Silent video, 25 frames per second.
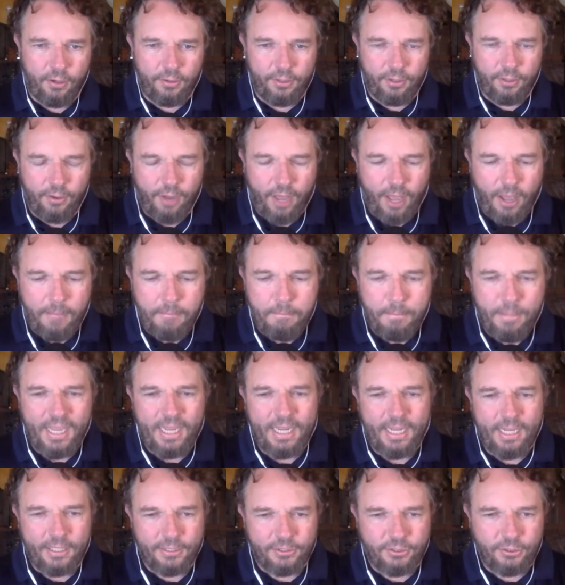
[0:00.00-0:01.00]
you know, how
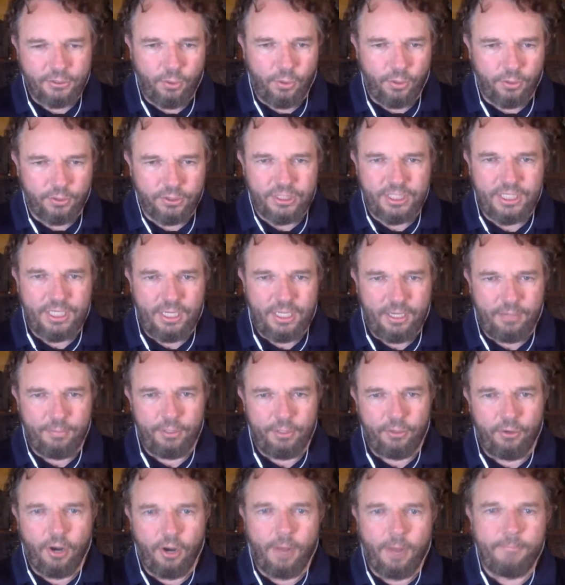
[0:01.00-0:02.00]
big is your team
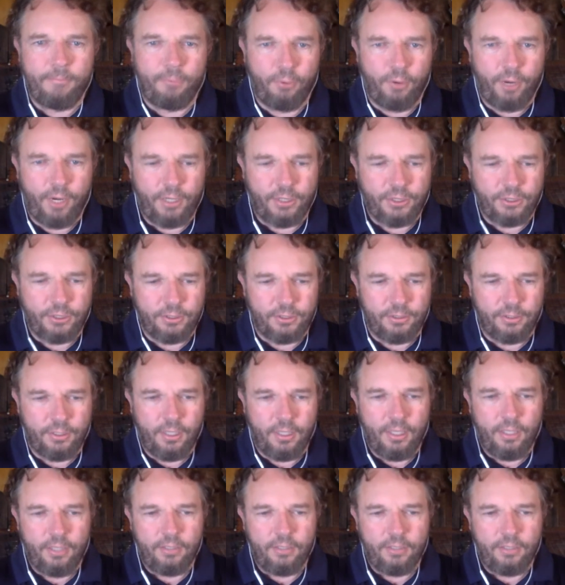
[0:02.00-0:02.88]
and your operation